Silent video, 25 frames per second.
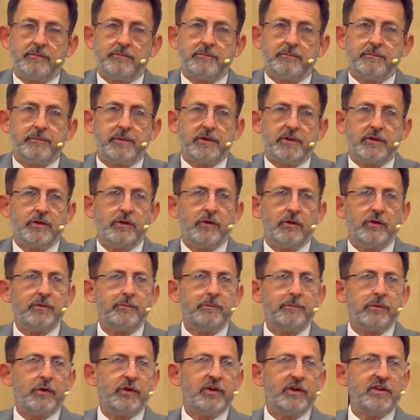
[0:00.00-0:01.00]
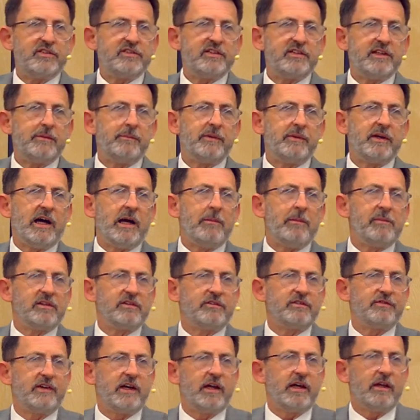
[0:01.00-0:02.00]
But God points Abraham, his
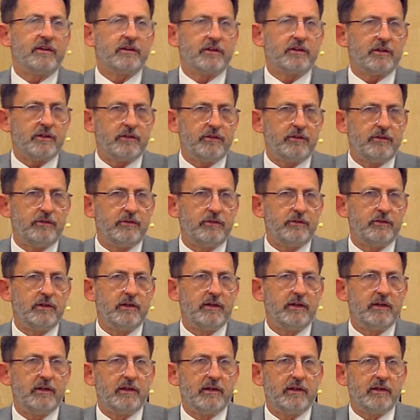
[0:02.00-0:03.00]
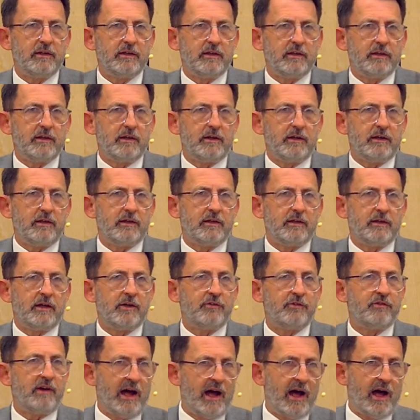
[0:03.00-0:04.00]
father, to a
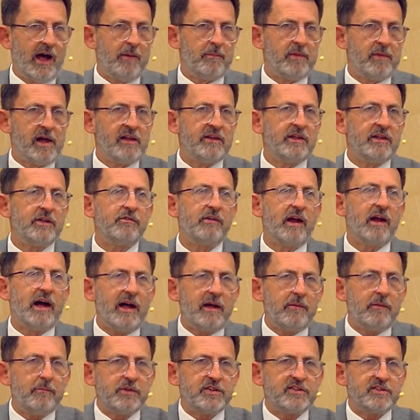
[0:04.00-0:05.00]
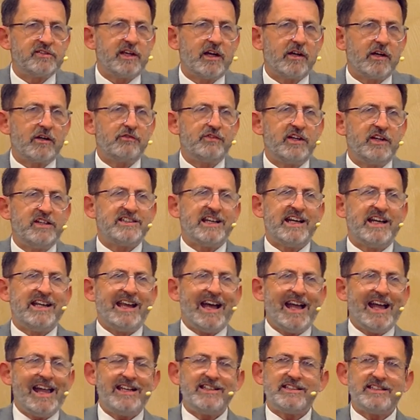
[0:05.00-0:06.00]
ram. And the ram was sacrificed in
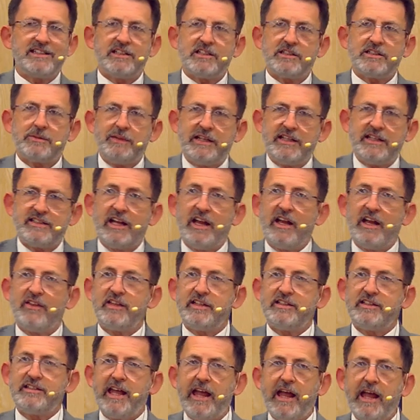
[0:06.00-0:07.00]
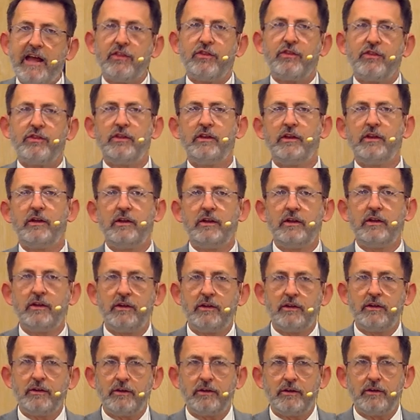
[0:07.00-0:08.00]
Isaac's place, the death
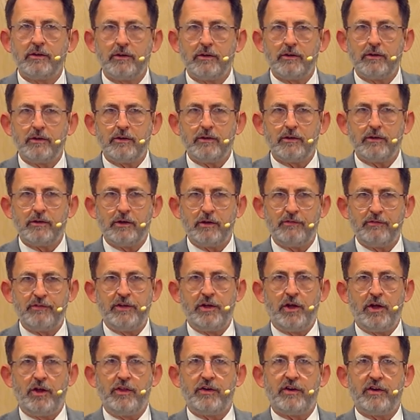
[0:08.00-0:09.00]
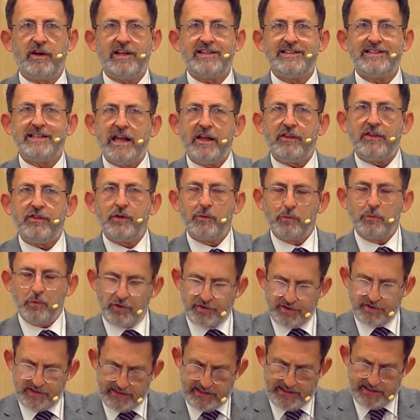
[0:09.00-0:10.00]
of another, a death that
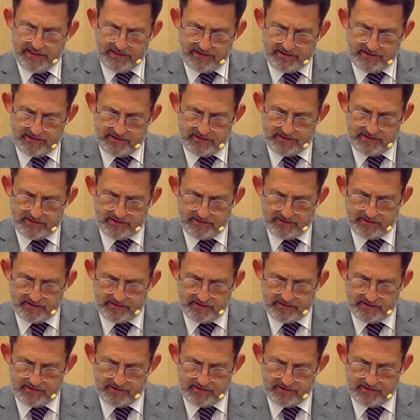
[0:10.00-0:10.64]
wasn't his.